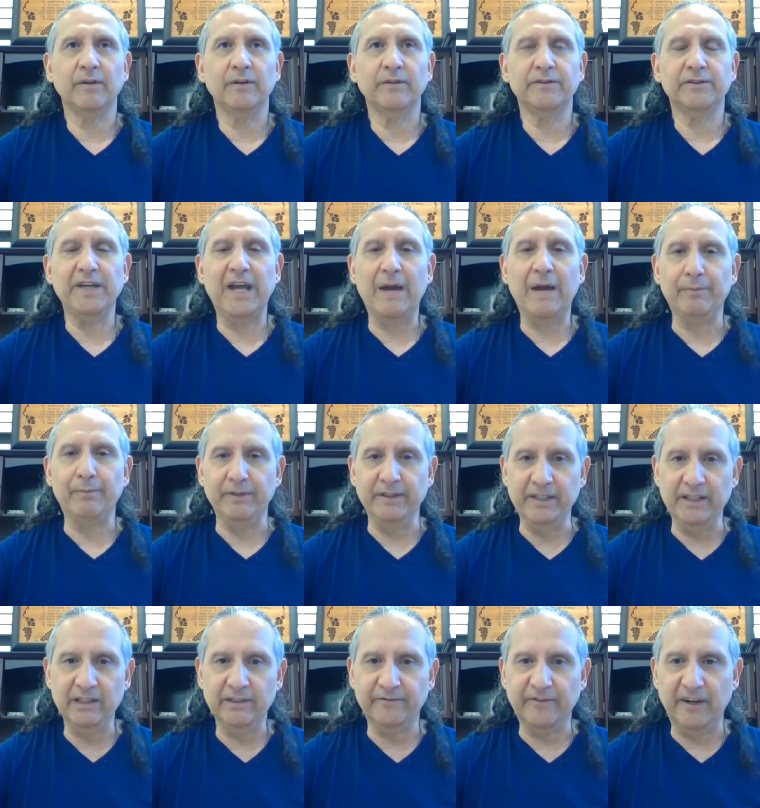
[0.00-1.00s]

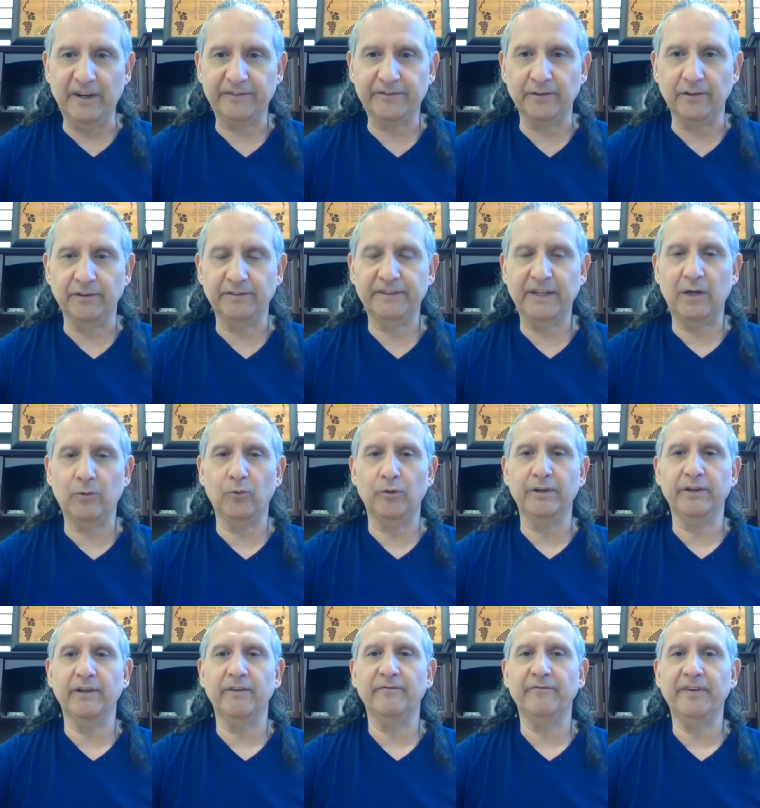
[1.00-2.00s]
Japanese vessels that
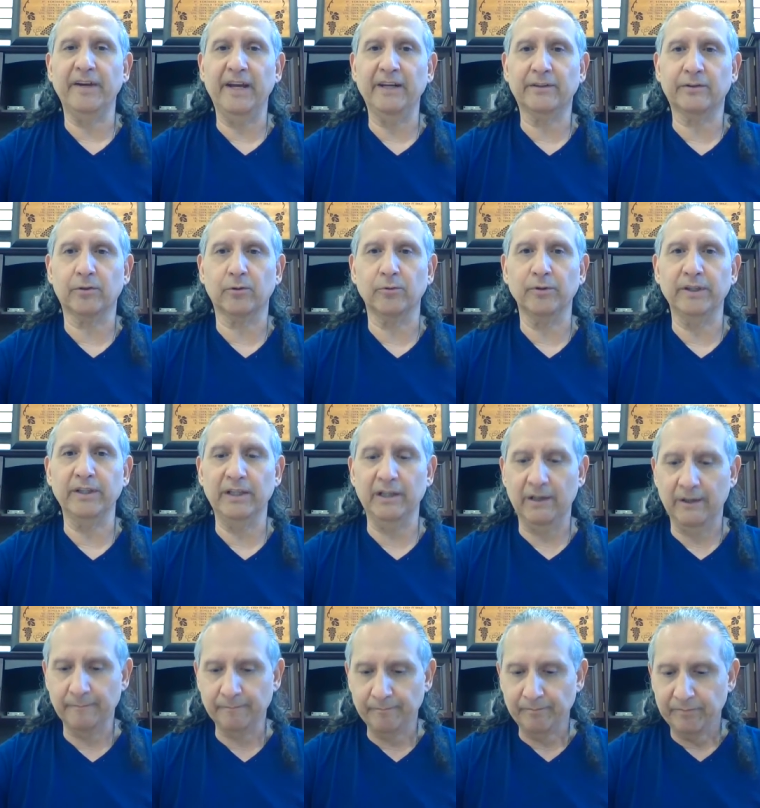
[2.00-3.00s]
would invade
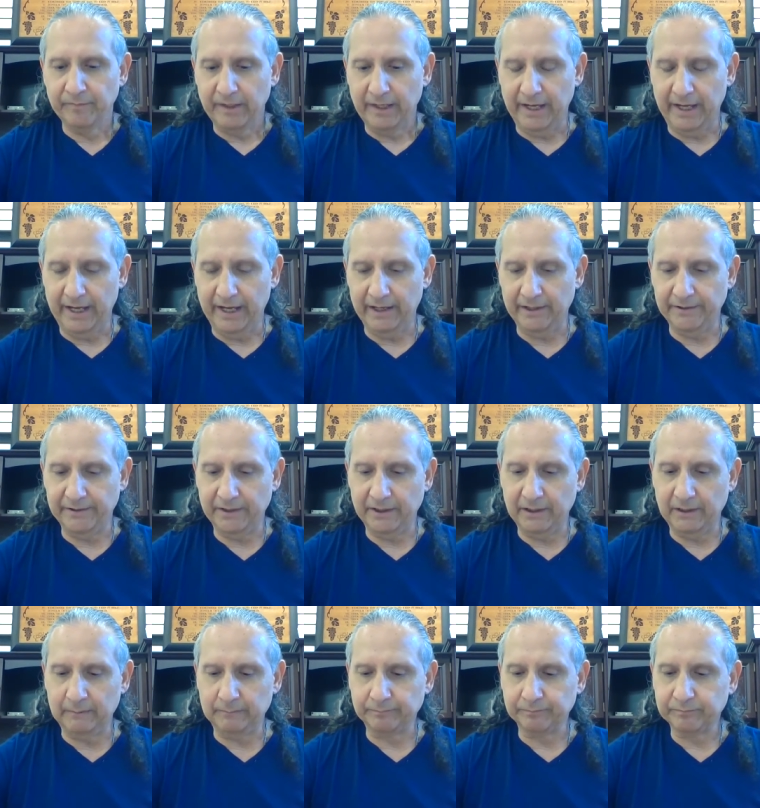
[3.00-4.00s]
Korea. And
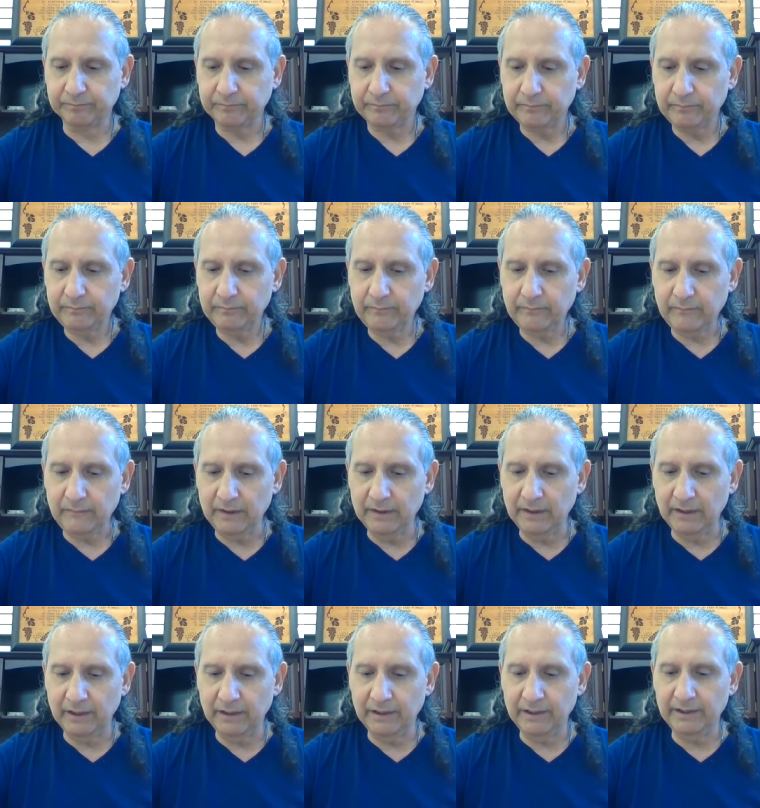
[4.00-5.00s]

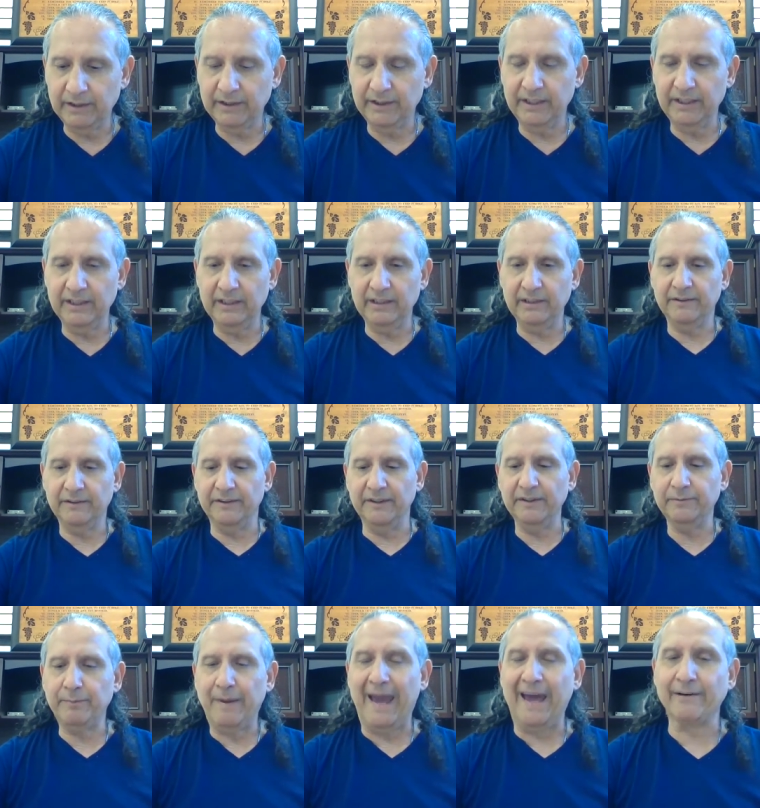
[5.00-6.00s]

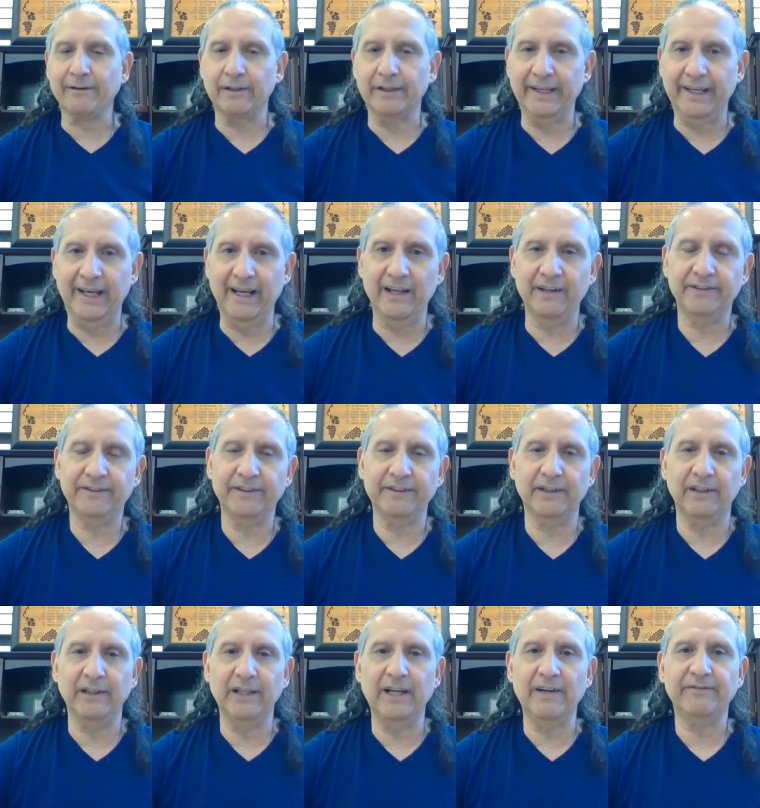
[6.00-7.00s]
this pattern ends in
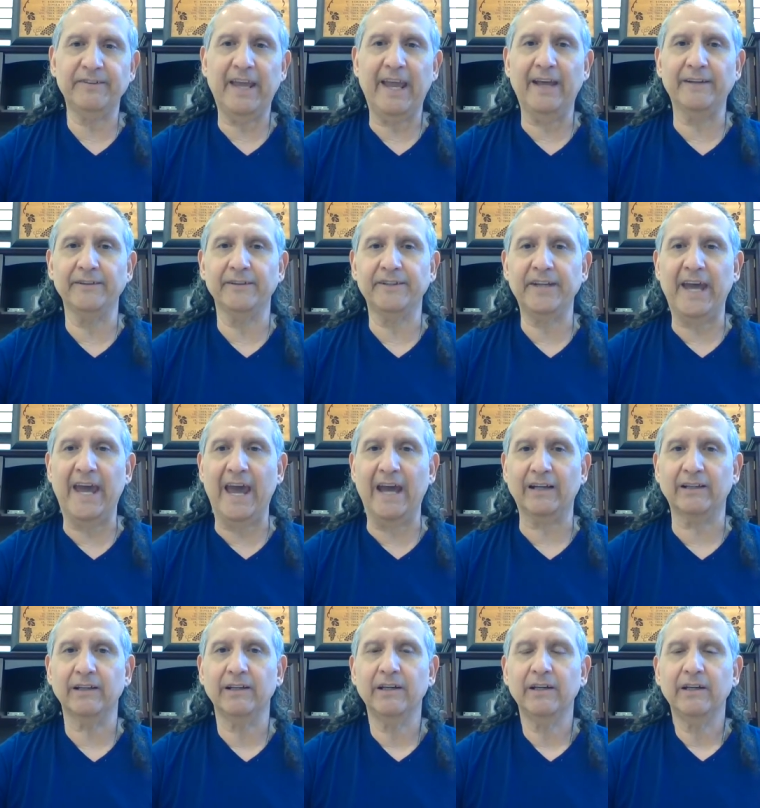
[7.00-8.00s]
a left-hand
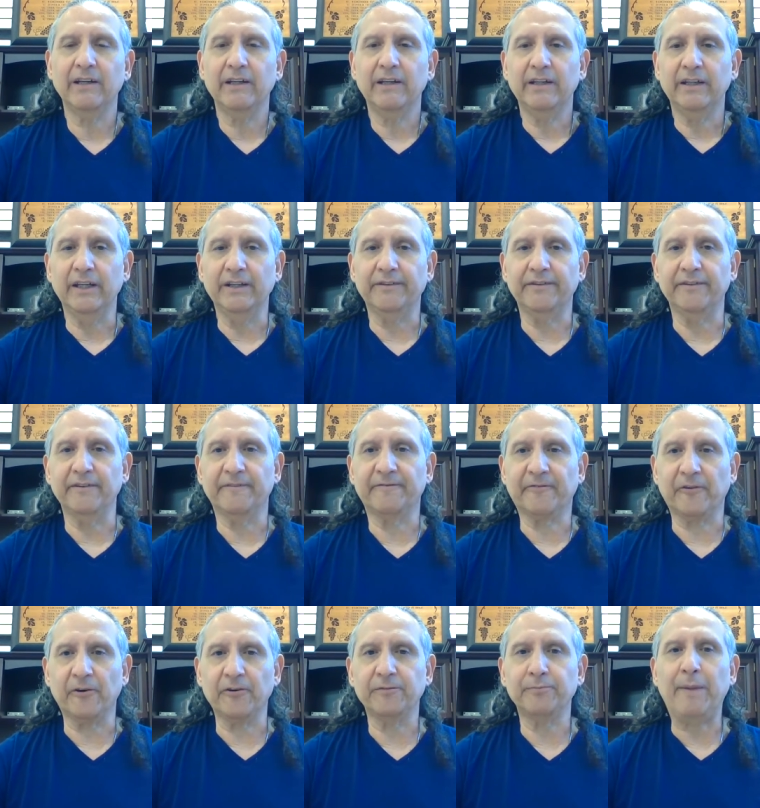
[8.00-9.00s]
attack. It's the
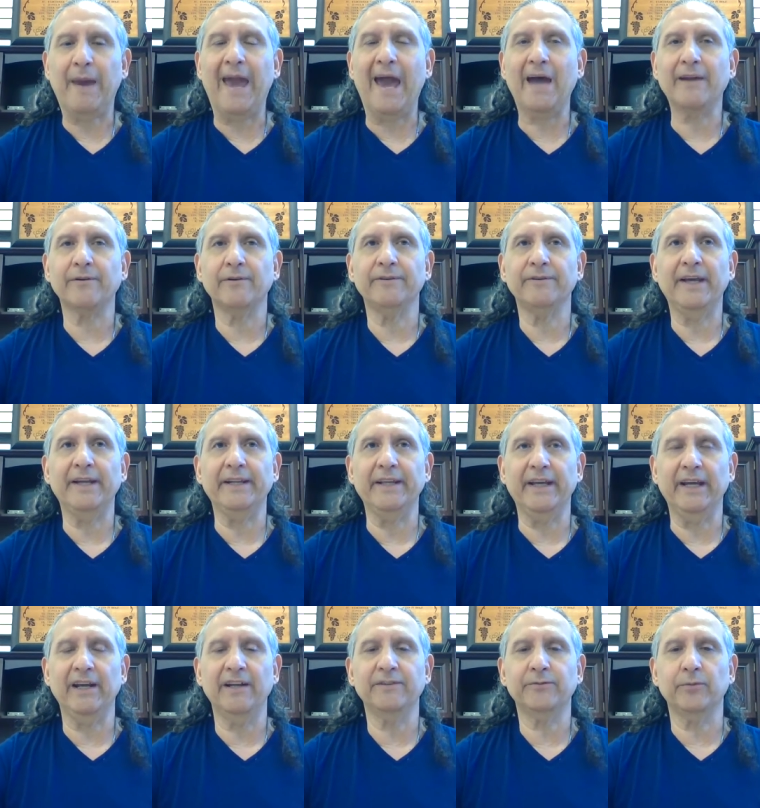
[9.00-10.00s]
first pattern that
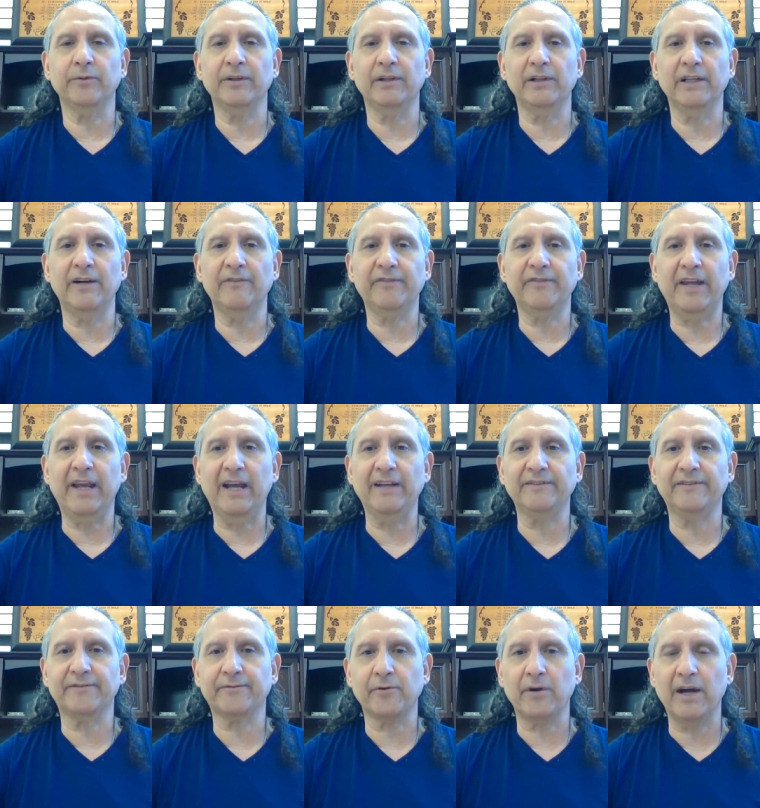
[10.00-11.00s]
ends with a
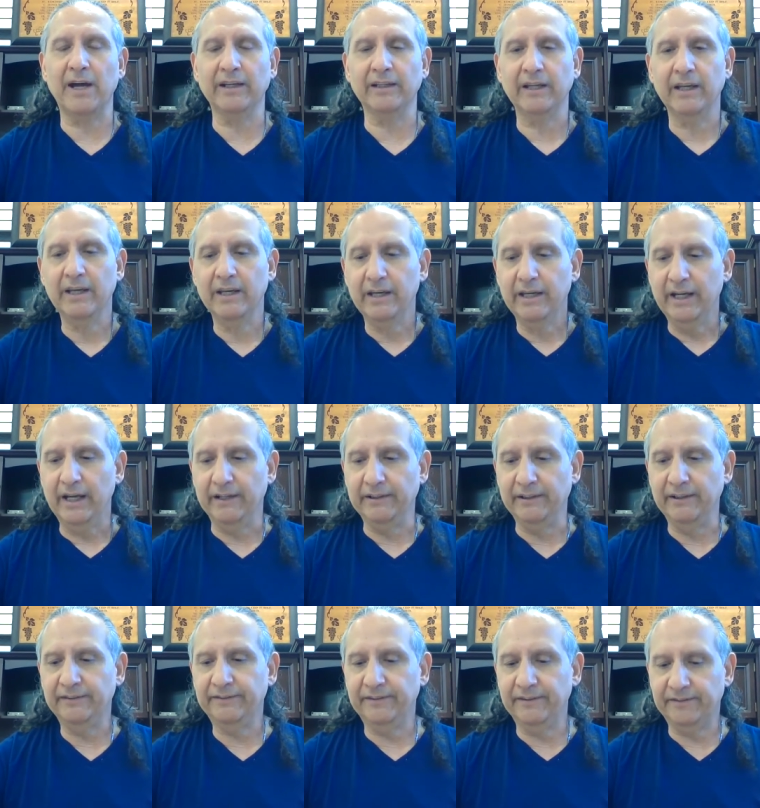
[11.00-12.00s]
left-hand strike, and
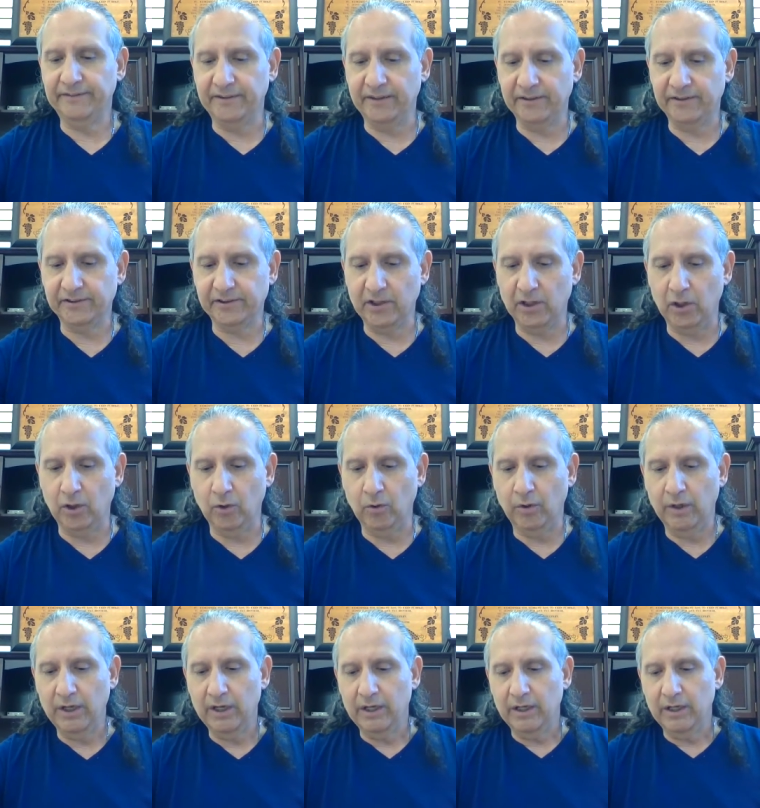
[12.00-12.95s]
this is to show